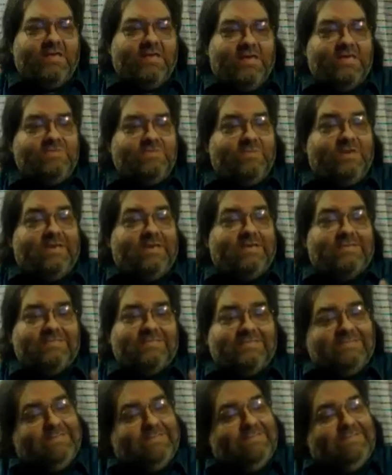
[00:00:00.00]
it is,
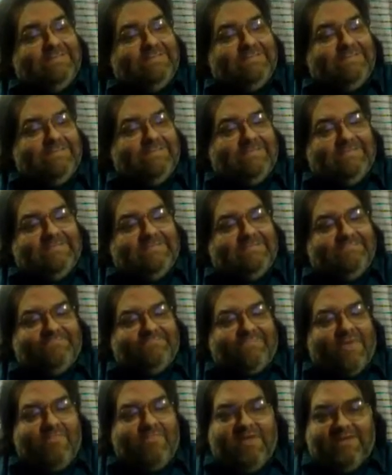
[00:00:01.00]
because,
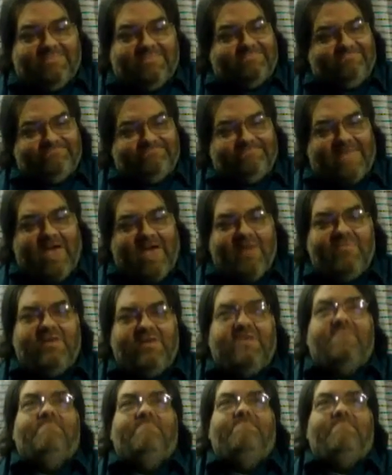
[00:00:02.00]
I mean, how
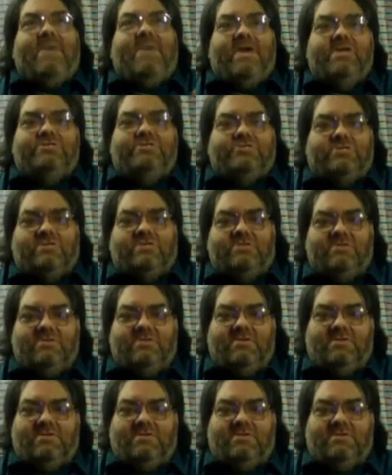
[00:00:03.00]
many major